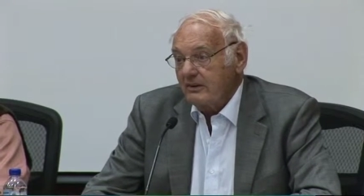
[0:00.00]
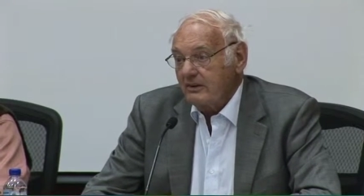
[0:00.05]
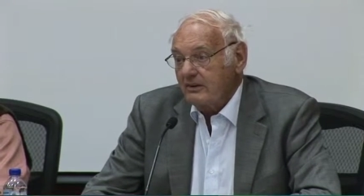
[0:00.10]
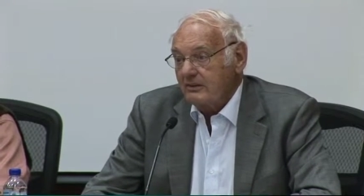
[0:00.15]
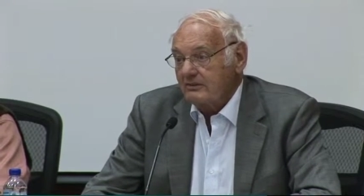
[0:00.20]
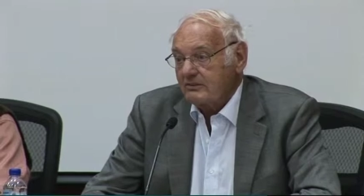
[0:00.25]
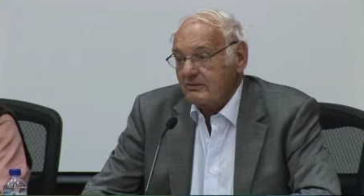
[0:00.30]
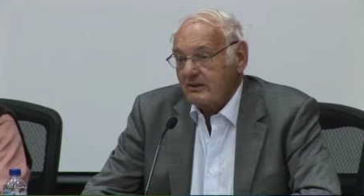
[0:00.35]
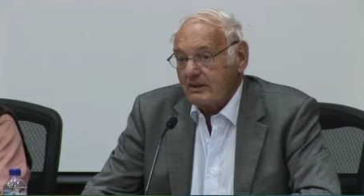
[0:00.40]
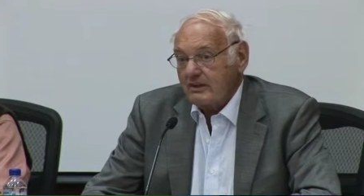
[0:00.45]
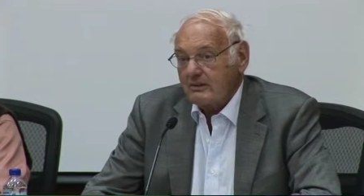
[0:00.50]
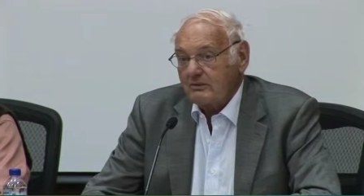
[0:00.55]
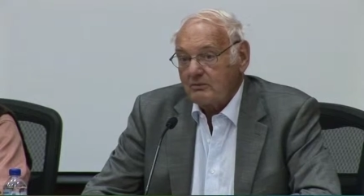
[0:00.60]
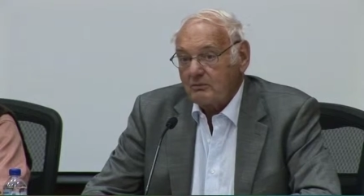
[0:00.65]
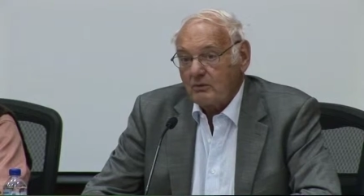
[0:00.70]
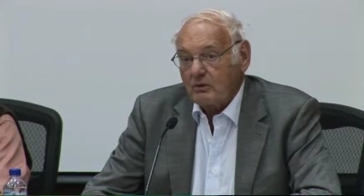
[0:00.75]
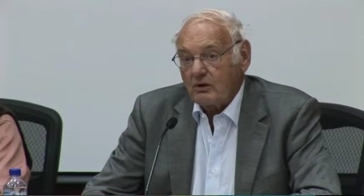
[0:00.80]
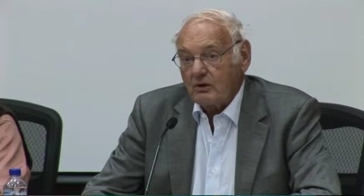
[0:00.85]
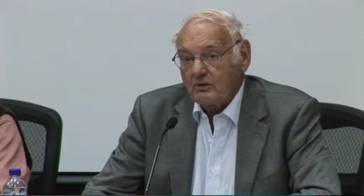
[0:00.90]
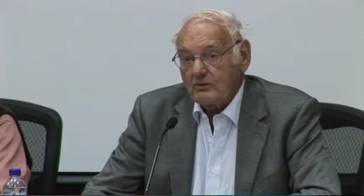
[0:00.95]
uh, there
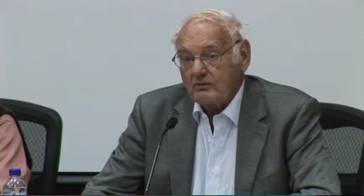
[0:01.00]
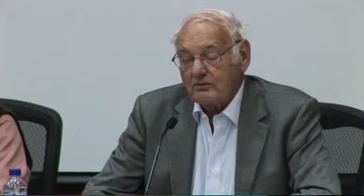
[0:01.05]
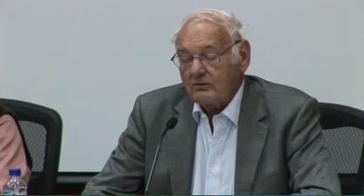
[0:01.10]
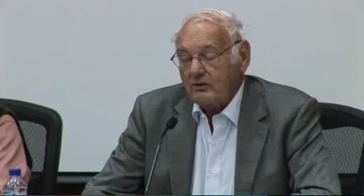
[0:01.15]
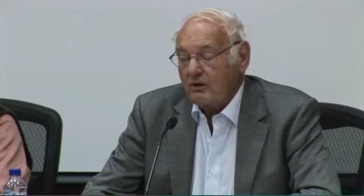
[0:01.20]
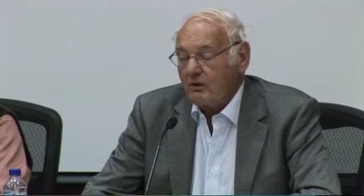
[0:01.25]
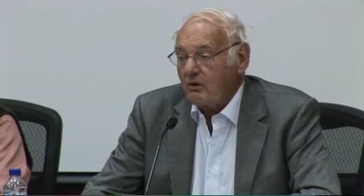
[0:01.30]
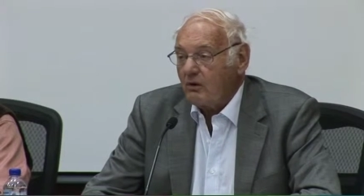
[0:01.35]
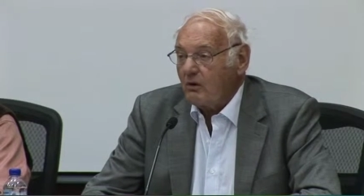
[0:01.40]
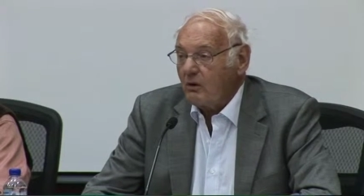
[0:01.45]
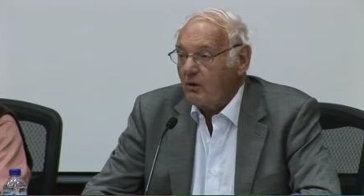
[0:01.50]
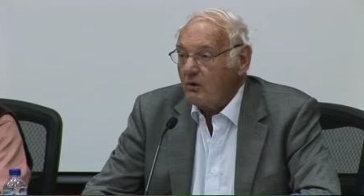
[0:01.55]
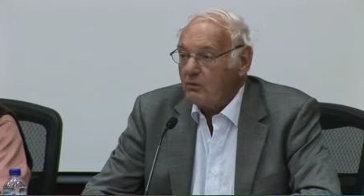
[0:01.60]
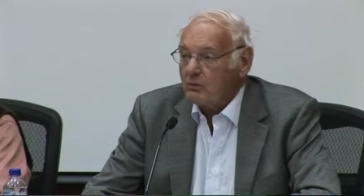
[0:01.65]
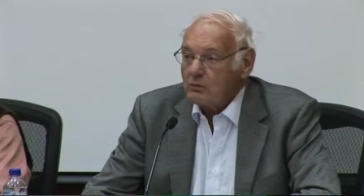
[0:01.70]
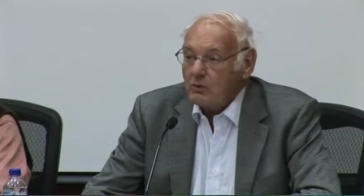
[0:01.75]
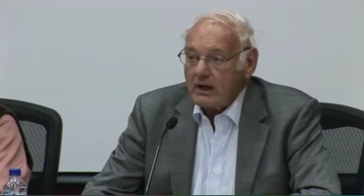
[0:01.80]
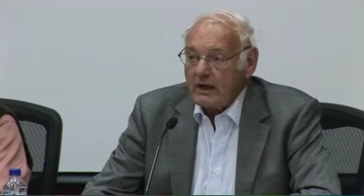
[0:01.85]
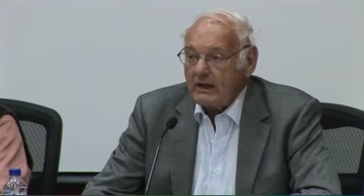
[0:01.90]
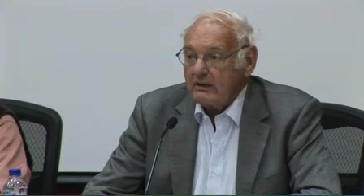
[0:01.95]
was
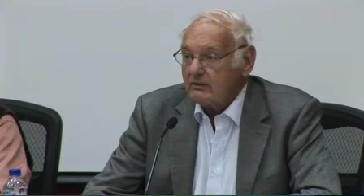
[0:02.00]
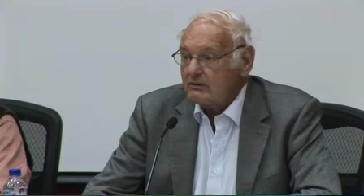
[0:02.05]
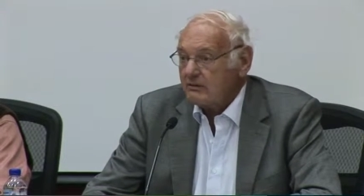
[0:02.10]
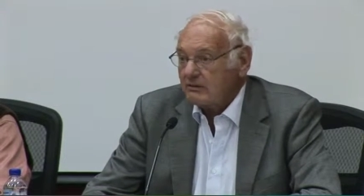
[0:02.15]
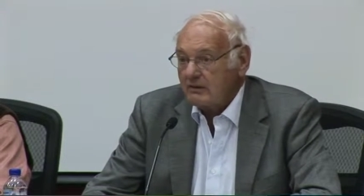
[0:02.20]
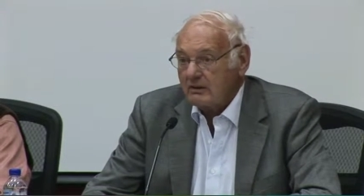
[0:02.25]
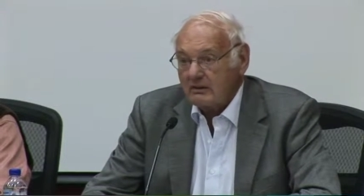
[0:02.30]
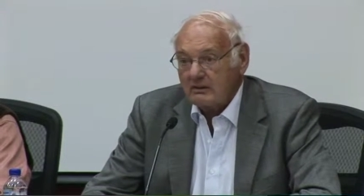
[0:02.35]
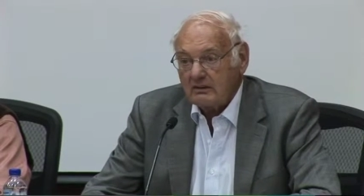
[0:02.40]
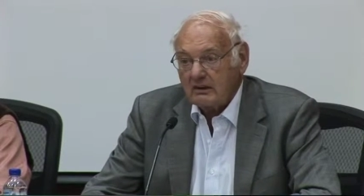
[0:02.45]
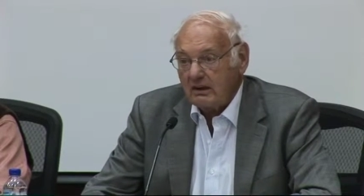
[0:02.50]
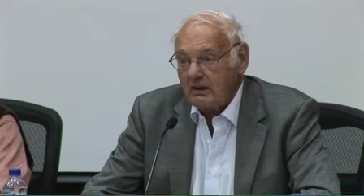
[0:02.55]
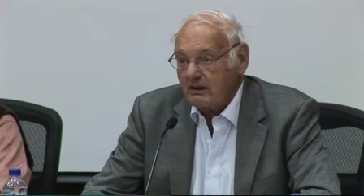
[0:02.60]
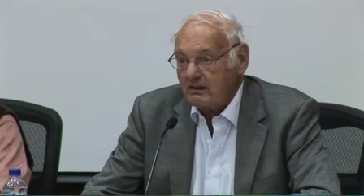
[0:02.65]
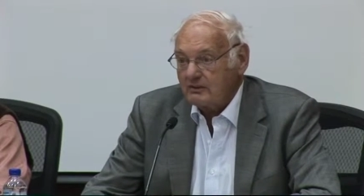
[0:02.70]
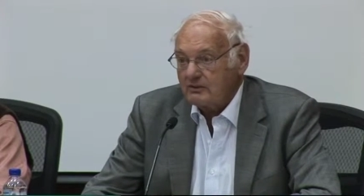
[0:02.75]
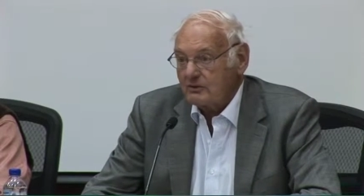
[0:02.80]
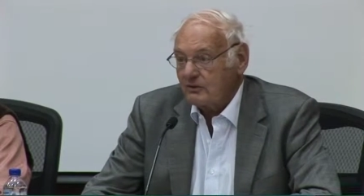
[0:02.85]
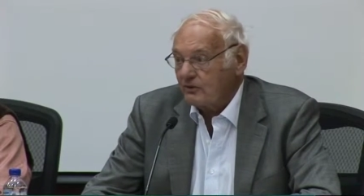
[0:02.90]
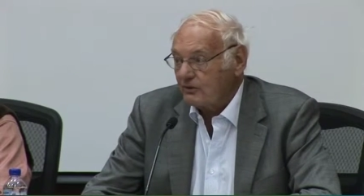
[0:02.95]
always an
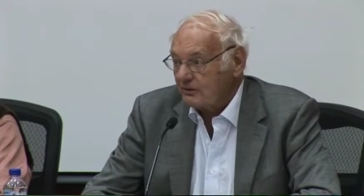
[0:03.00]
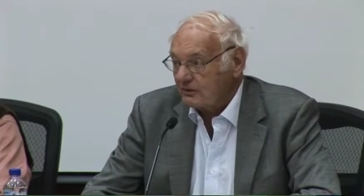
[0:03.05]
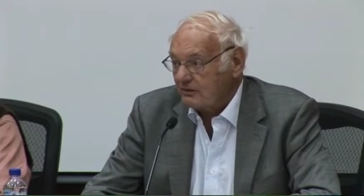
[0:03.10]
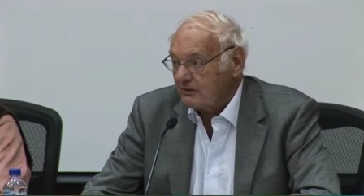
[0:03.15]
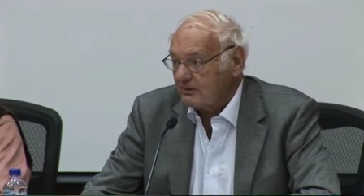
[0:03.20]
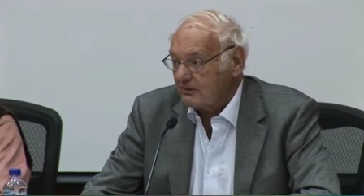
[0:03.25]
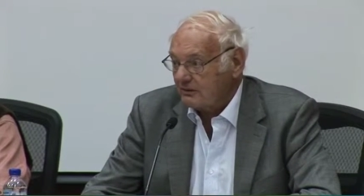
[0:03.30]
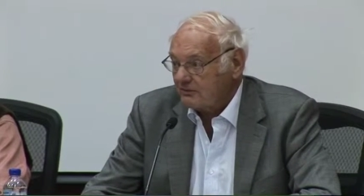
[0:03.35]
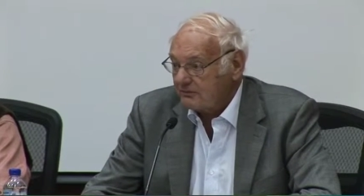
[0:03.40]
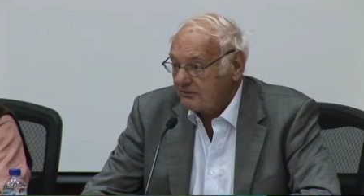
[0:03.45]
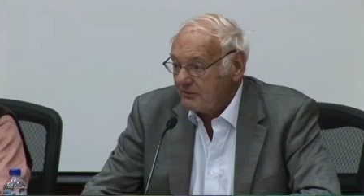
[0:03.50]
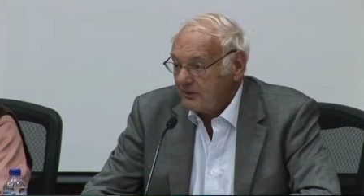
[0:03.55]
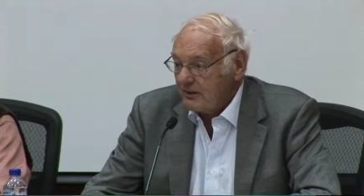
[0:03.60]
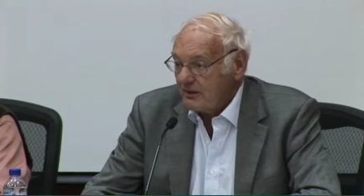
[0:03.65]
alternative.